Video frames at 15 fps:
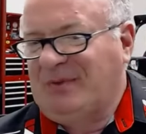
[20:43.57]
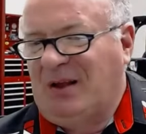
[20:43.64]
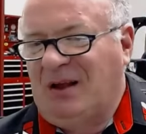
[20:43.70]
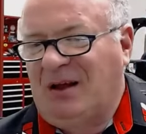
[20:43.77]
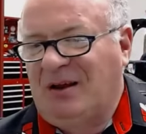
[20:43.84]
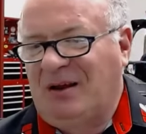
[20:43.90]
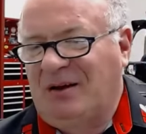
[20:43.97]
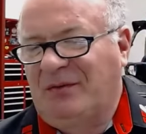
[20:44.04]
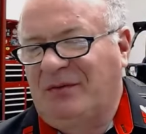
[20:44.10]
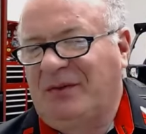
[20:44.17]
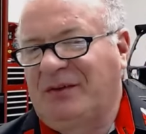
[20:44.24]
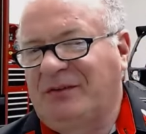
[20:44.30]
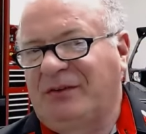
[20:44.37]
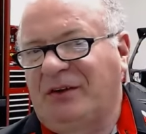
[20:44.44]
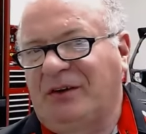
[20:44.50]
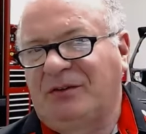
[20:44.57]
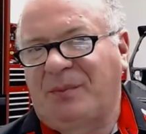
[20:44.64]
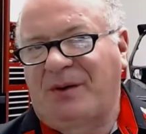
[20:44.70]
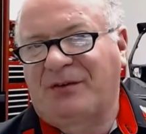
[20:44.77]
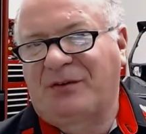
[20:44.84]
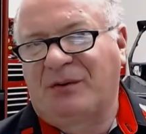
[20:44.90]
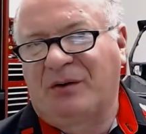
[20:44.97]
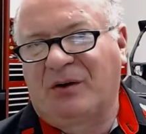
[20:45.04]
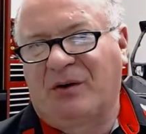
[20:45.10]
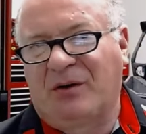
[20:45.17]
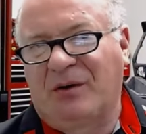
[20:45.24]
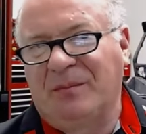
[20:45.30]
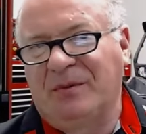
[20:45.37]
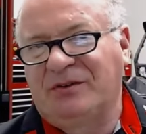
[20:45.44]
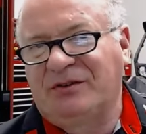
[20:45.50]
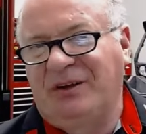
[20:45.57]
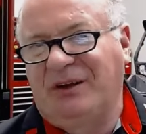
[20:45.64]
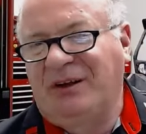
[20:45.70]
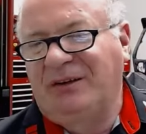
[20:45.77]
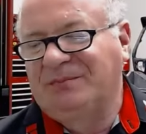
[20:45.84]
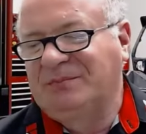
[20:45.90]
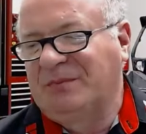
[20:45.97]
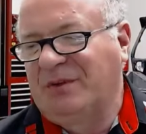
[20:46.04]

I don't think so, especially on a carb machine.